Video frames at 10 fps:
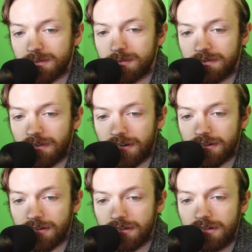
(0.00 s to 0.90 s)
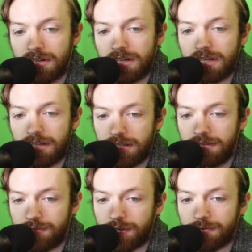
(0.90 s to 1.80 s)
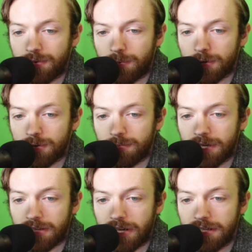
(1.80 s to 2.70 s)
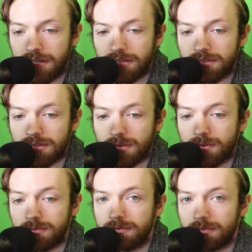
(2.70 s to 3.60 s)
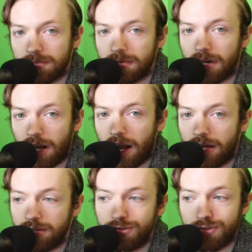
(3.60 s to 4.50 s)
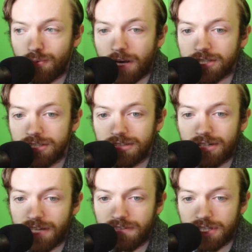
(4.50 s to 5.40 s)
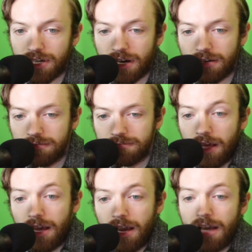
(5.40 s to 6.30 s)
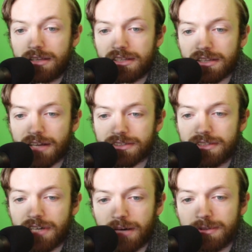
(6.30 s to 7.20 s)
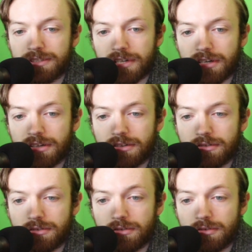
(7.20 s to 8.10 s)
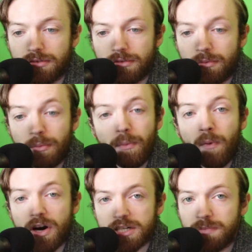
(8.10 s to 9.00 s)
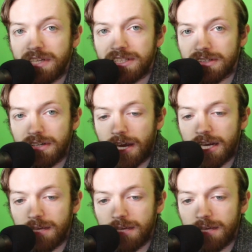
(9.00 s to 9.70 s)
defender, even if the world may like it, so you should watch it, you know, give it a shot. And then lastly, I would say watch basically any